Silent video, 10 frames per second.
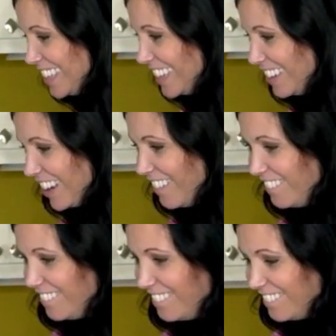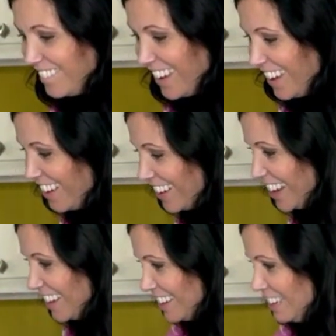There we go. All
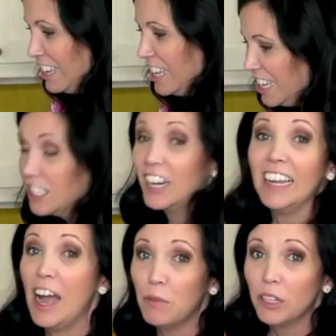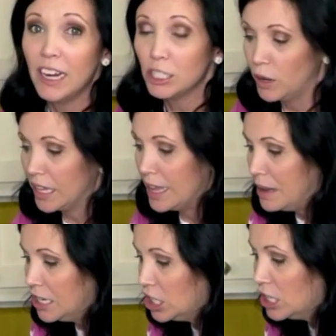right. Sorry, I'm really not squirting that
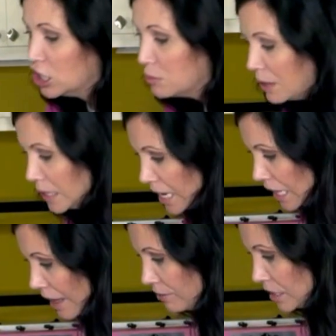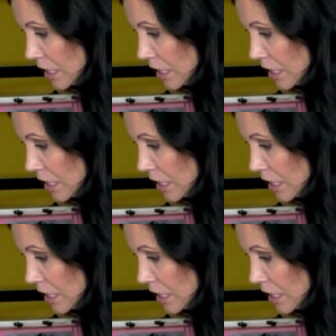much. There's just barely any left.